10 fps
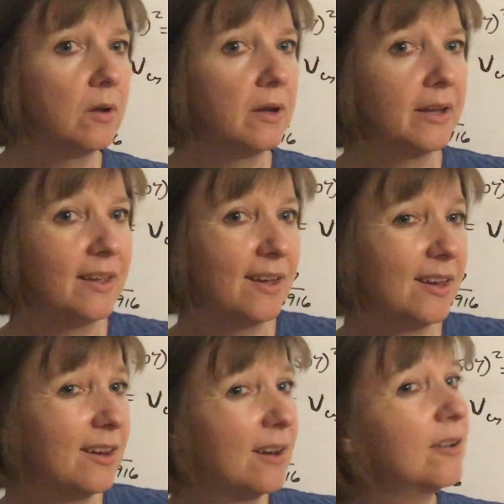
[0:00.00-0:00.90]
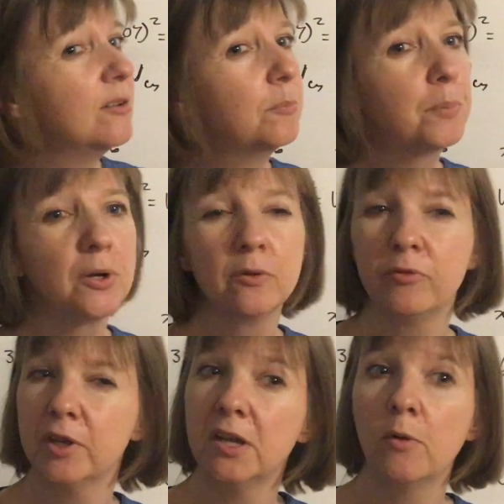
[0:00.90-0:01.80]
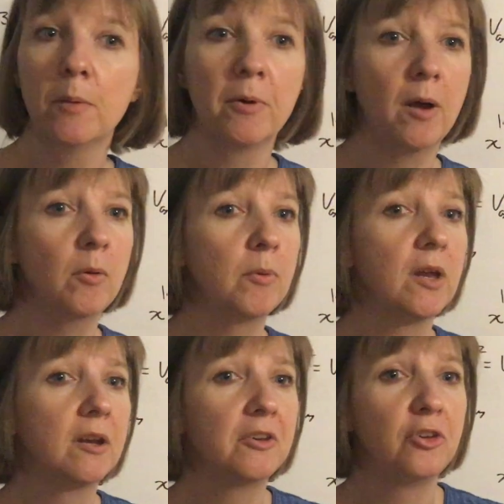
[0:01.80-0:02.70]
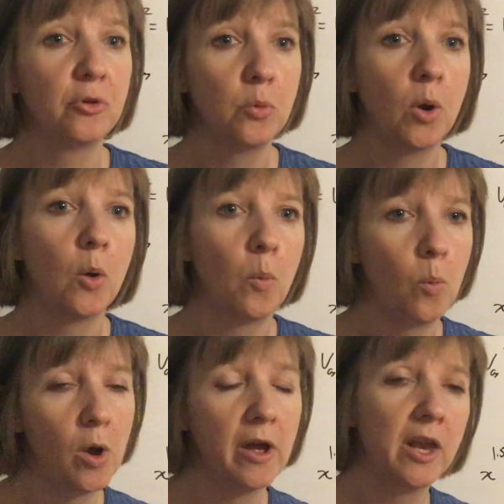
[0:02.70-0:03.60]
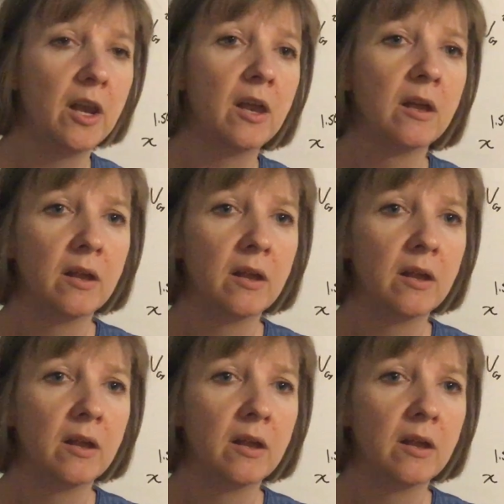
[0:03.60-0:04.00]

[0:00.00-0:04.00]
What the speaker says: Again, per video, I'm probably going to do 1